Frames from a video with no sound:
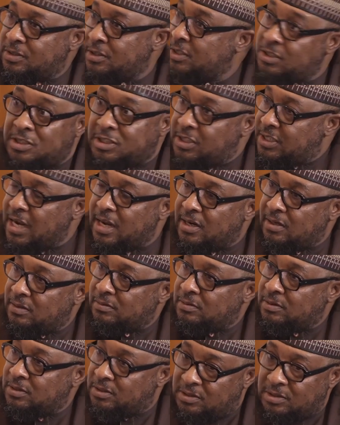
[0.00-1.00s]
digital.
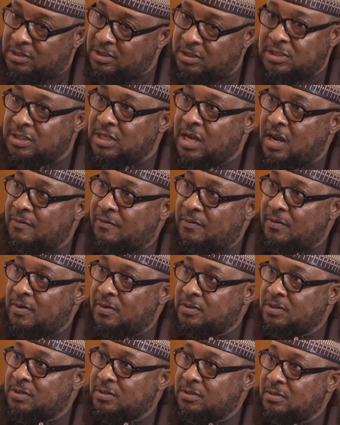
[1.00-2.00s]
It's digital
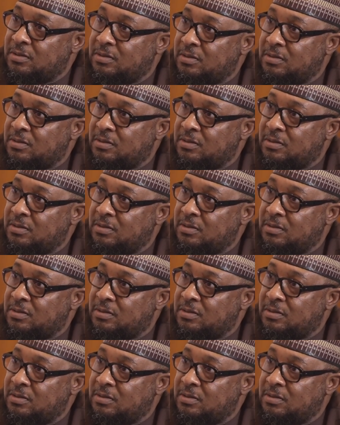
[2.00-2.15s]
first.